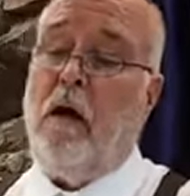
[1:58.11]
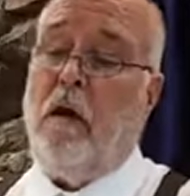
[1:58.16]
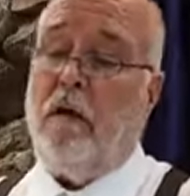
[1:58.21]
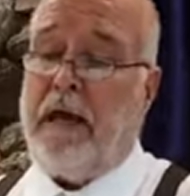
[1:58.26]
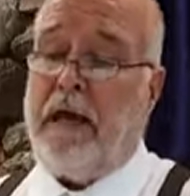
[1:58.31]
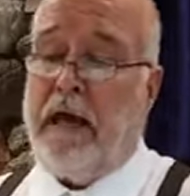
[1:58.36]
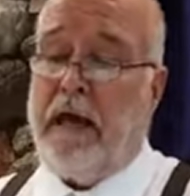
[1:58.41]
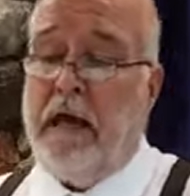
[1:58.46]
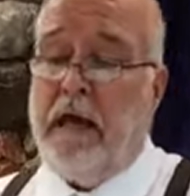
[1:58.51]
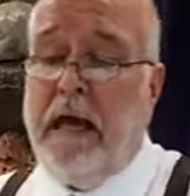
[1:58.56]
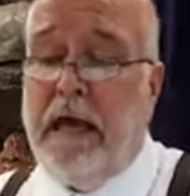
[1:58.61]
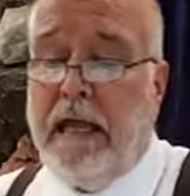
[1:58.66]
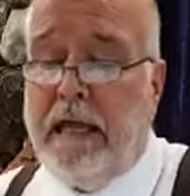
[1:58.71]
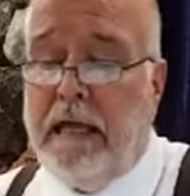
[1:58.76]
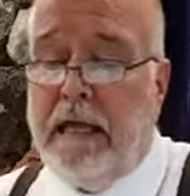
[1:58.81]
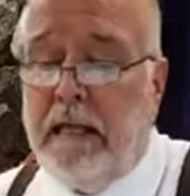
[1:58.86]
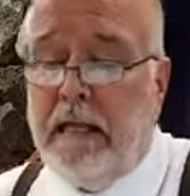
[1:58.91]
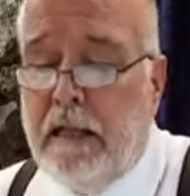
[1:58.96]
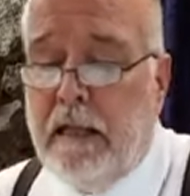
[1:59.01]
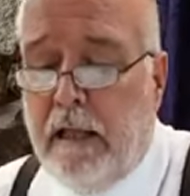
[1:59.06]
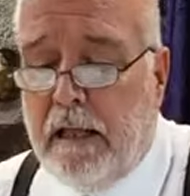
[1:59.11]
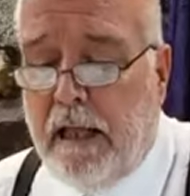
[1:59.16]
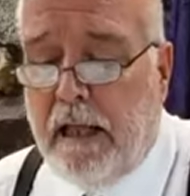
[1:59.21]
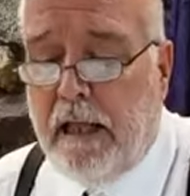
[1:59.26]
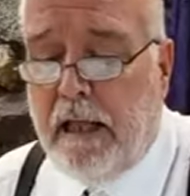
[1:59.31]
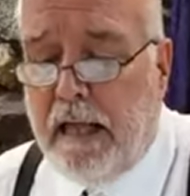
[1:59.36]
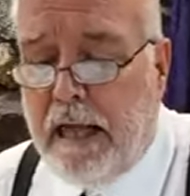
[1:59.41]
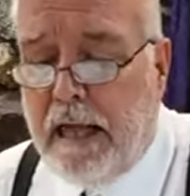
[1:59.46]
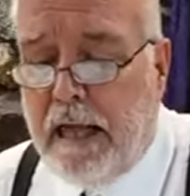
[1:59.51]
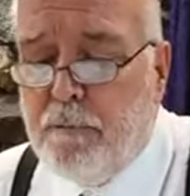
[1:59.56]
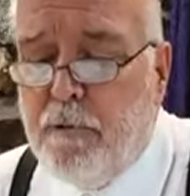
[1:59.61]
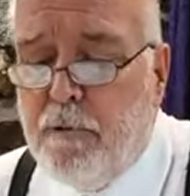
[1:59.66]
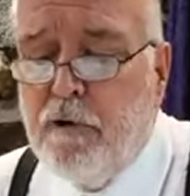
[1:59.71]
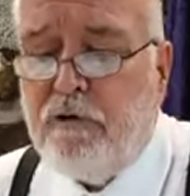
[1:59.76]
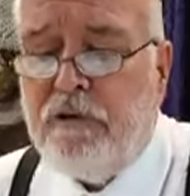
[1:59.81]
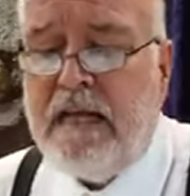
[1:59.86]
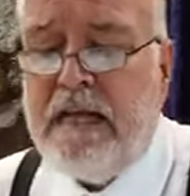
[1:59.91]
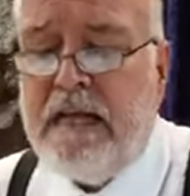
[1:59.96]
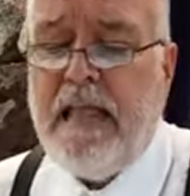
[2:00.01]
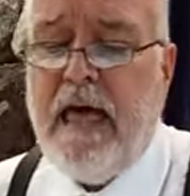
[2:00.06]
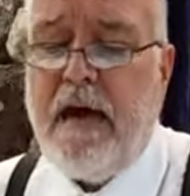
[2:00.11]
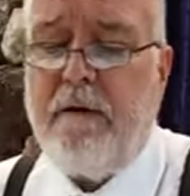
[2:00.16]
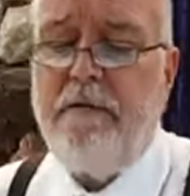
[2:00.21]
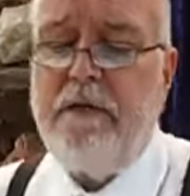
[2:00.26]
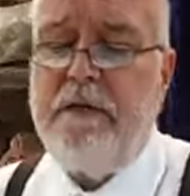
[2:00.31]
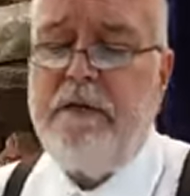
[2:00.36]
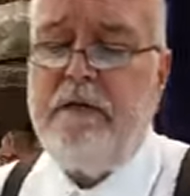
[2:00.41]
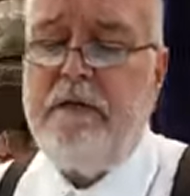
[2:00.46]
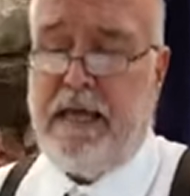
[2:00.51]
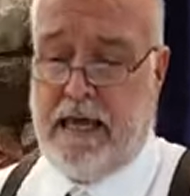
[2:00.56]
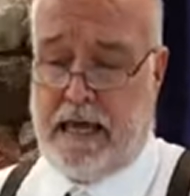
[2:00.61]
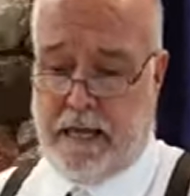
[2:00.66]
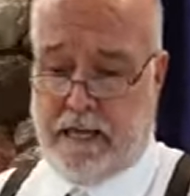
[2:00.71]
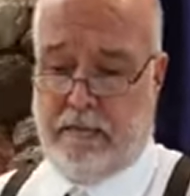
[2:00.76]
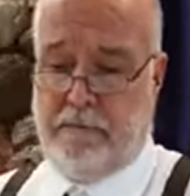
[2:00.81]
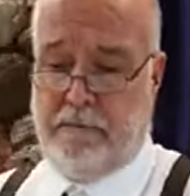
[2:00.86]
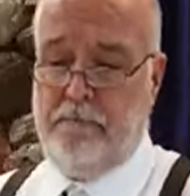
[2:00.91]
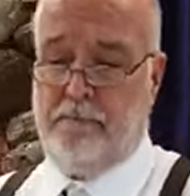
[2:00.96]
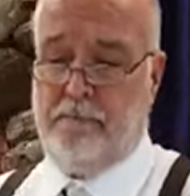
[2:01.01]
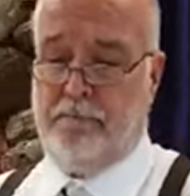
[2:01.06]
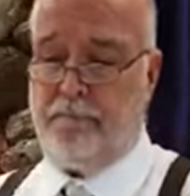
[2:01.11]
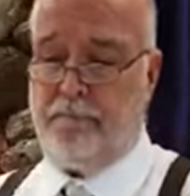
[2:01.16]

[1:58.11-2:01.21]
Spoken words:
Okay, Hebrews 11:10.